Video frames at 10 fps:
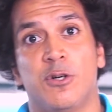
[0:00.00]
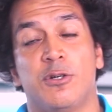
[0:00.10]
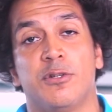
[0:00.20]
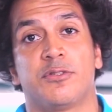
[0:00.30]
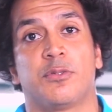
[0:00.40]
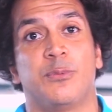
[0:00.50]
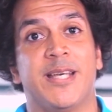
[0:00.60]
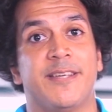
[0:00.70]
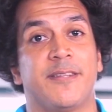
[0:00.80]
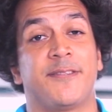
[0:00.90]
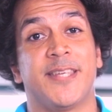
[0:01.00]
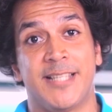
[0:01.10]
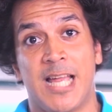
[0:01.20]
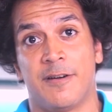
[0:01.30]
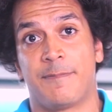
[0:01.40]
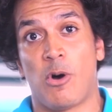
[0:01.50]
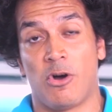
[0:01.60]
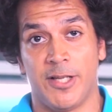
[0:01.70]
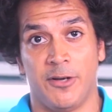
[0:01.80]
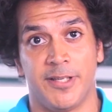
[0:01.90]
gauze with a thin layer of
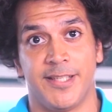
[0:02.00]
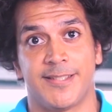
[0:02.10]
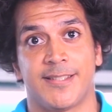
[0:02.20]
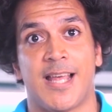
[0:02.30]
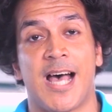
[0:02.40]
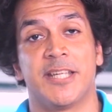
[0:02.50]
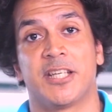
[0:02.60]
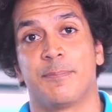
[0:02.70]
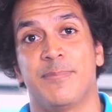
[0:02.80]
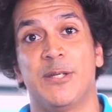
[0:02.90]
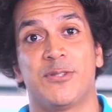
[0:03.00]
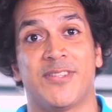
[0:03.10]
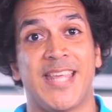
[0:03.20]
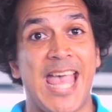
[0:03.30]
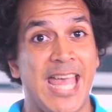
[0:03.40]
poly on it, and it can be used at the